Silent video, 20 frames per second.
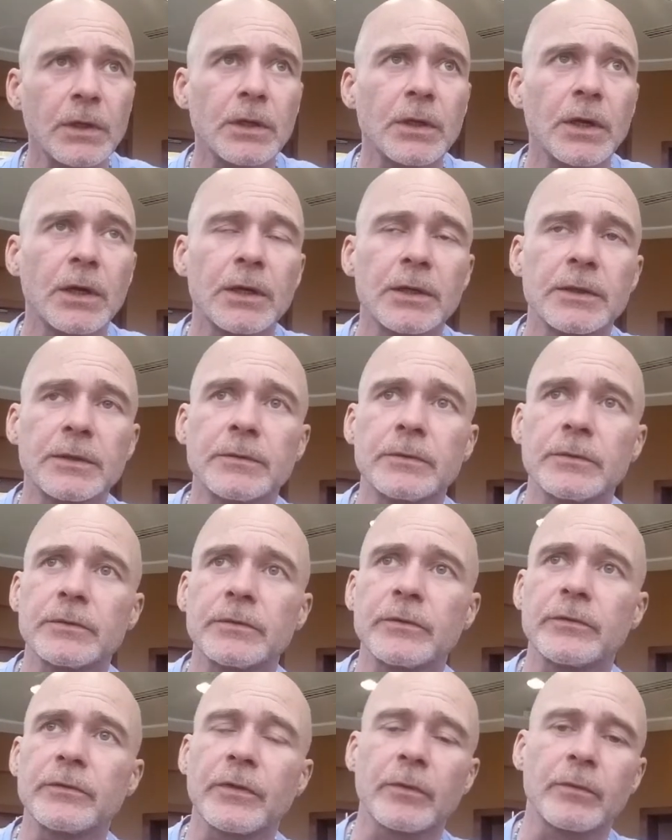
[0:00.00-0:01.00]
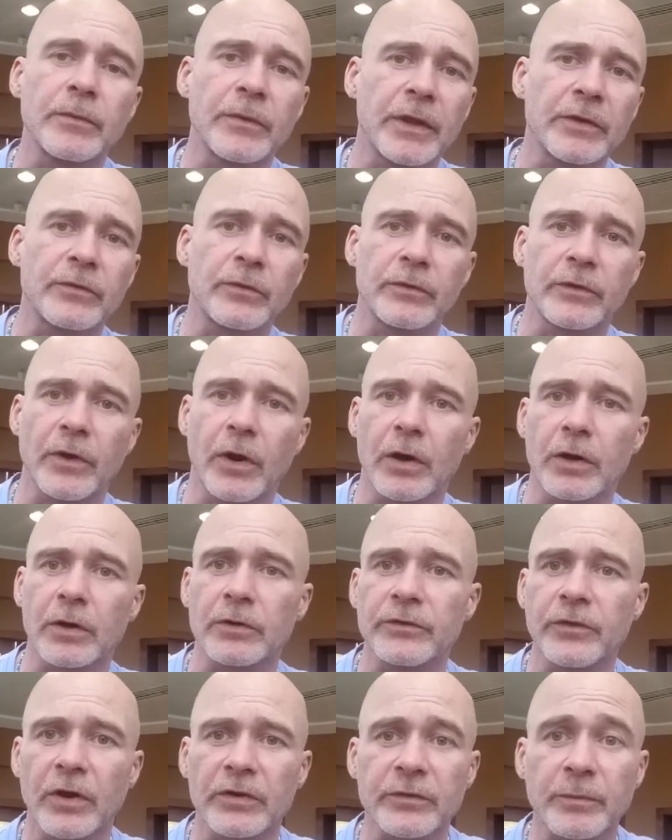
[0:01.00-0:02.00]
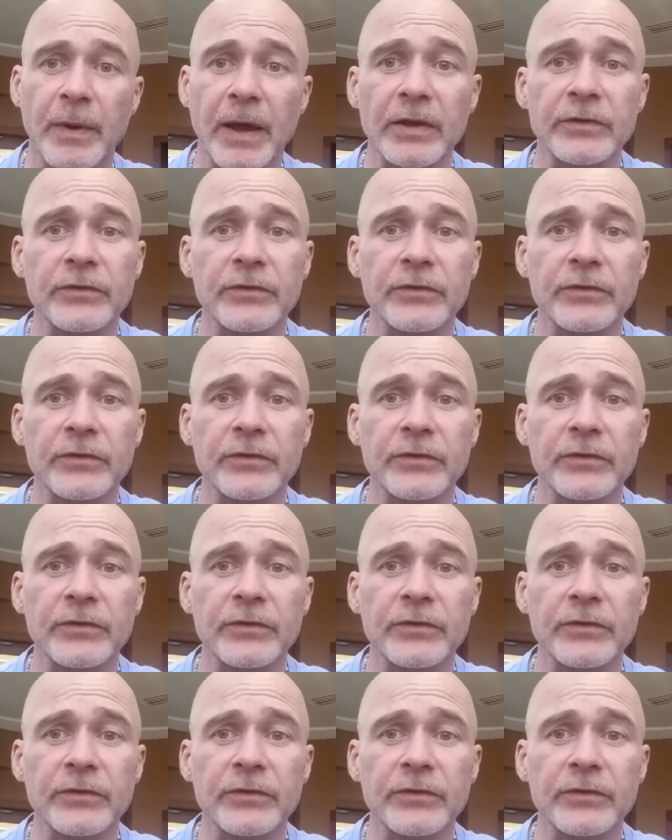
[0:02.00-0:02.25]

Uh, so that's what the article talks about.